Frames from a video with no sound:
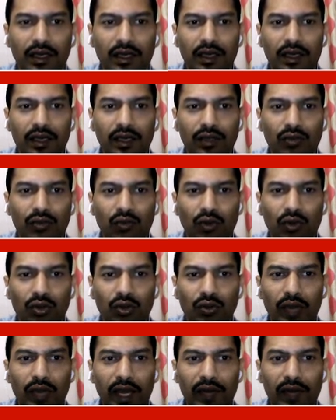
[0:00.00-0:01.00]
you want
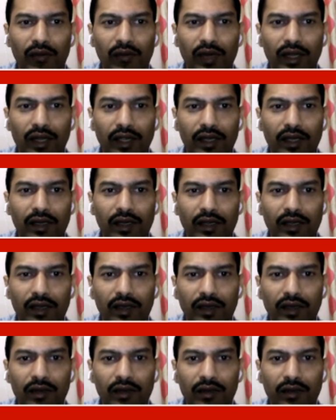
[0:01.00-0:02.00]
to calculate
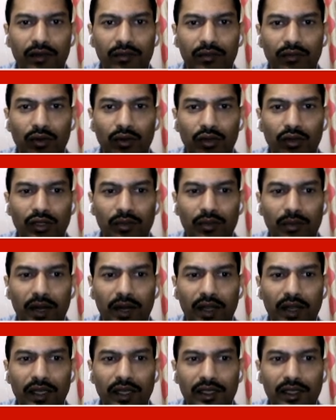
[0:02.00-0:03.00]
for the
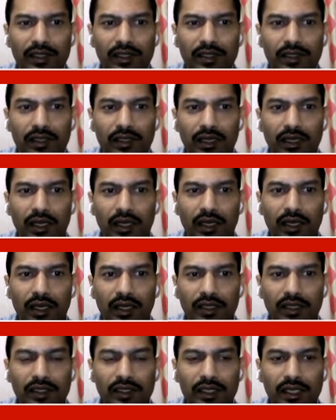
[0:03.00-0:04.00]
particles,
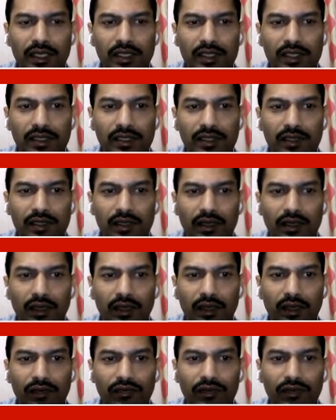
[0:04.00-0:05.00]
since
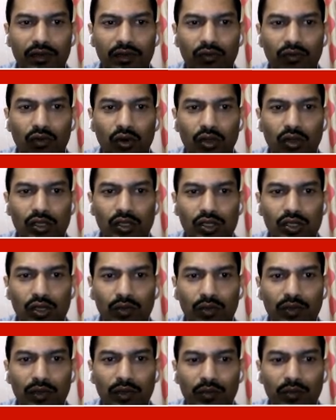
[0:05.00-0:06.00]
if the walls
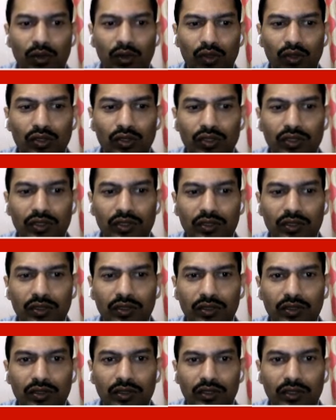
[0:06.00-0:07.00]
of the box
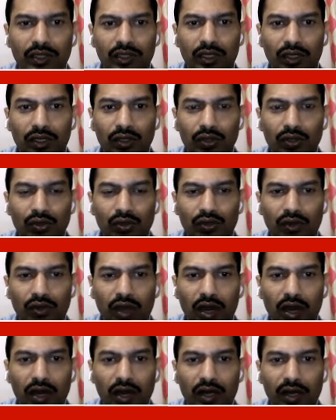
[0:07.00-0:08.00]

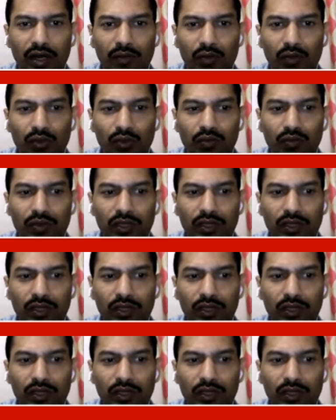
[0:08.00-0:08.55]
are removed,